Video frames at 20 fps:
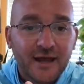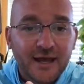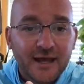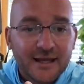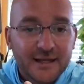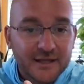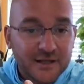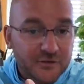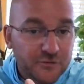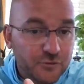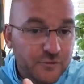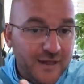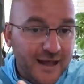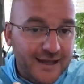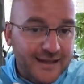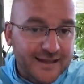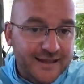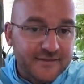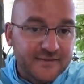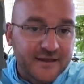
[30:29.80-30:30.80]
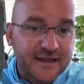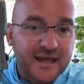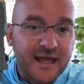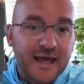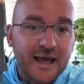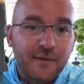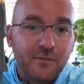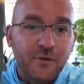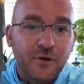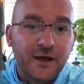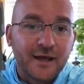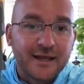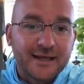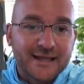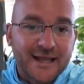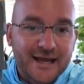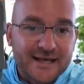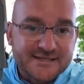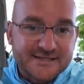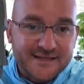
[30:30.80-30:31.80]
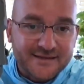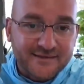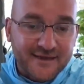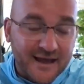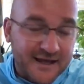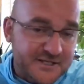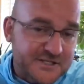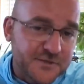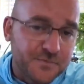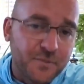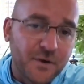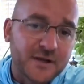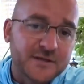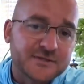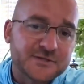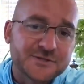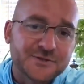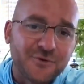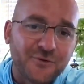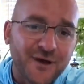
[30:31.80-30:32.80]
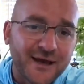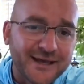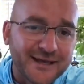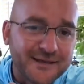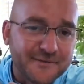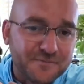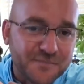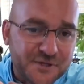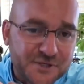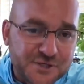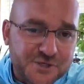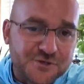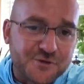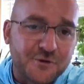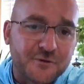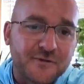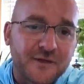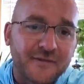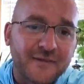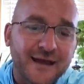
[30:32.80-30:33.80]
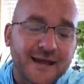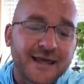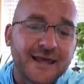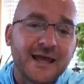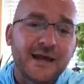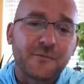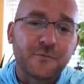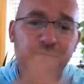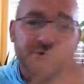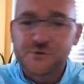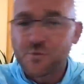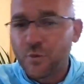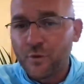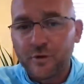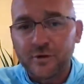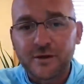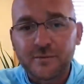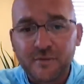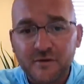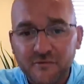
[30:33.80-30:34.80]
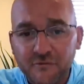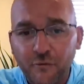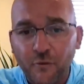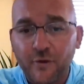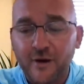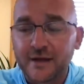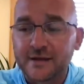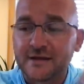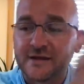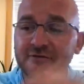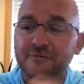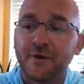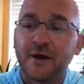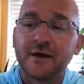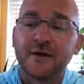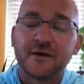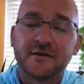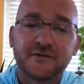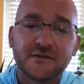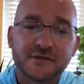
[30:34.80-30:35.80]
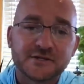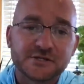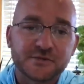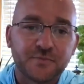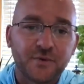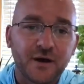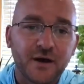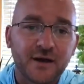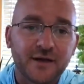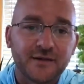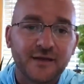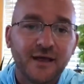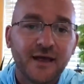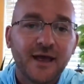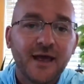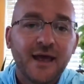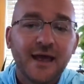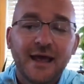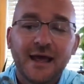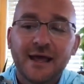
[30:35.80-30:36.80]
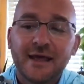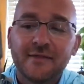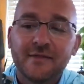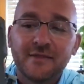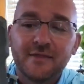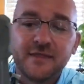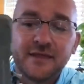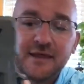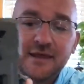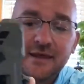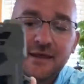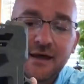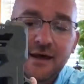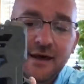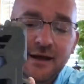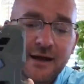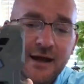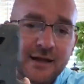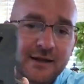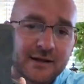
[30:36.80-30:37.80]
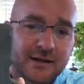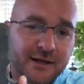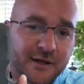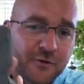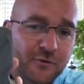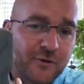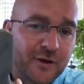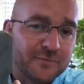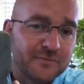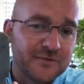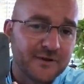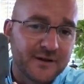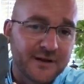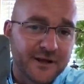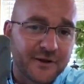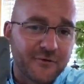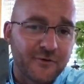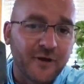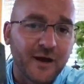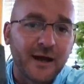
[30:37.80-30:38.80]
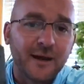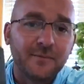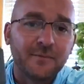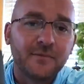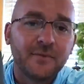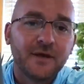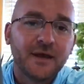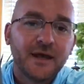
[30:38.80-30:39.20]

You can do that in the camera. It has a test button, so I can be sure that that camera is working before I leave my hunting spot. And the kind of like creme de la creme